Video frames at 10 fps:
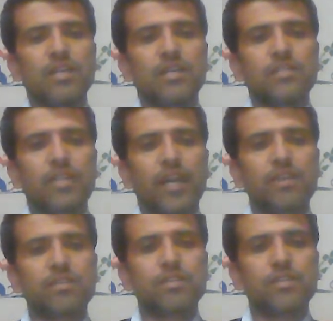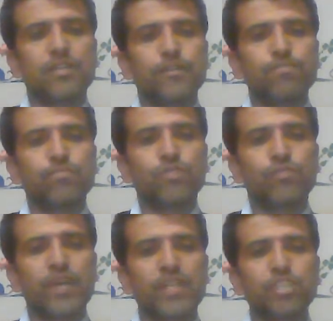thank
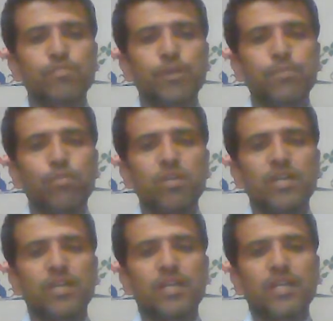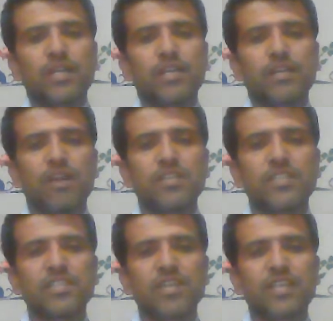various people,
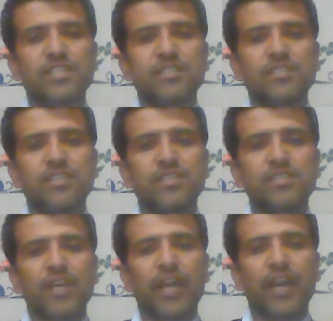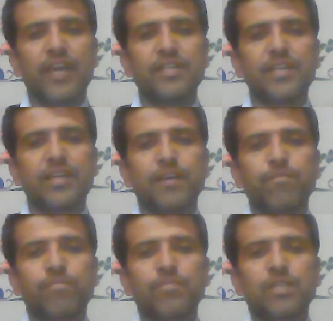granting agencies and
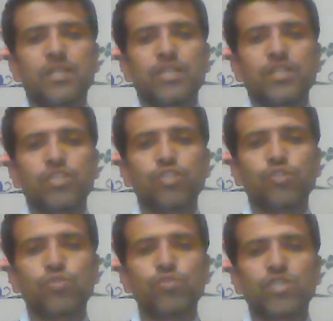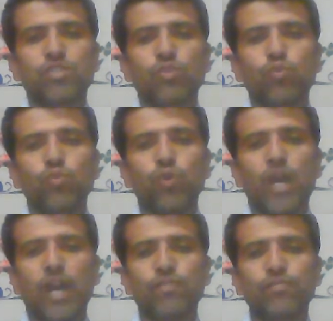institutions who
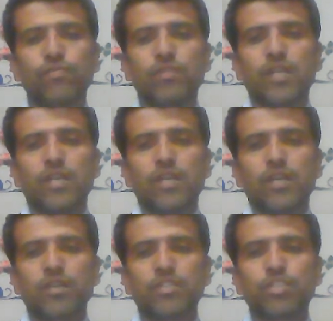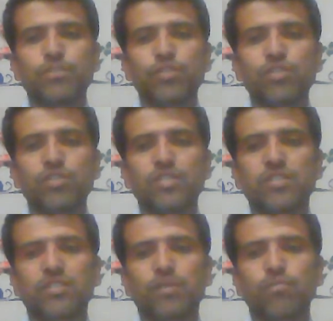have contributed
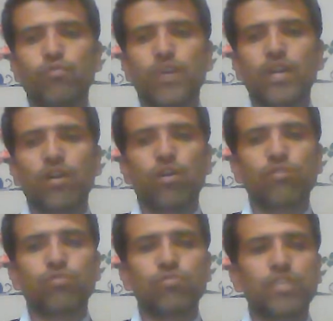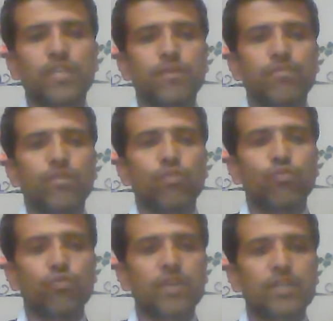in some way to the
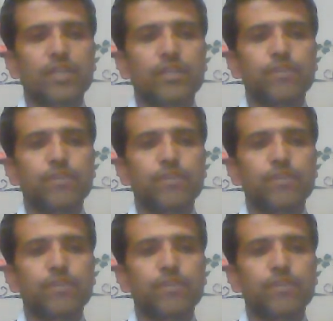work.